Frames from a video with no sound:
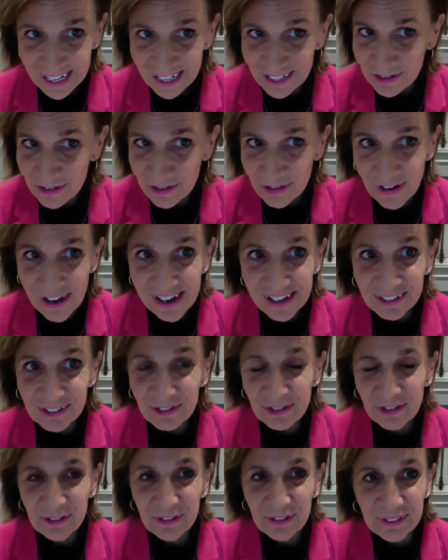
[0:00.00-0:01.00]
I tried
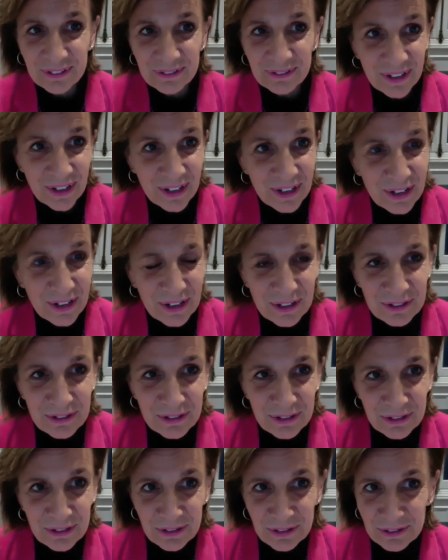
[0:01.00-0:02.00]

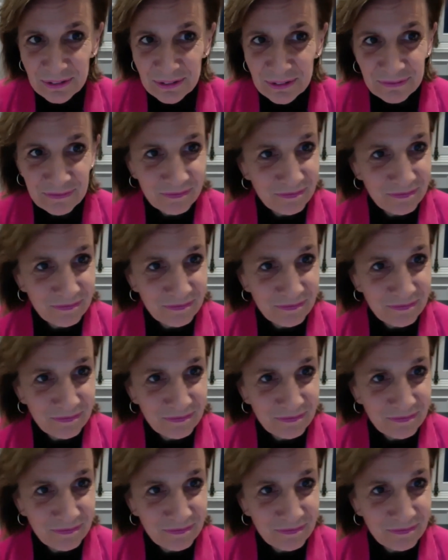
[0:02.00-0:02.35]
to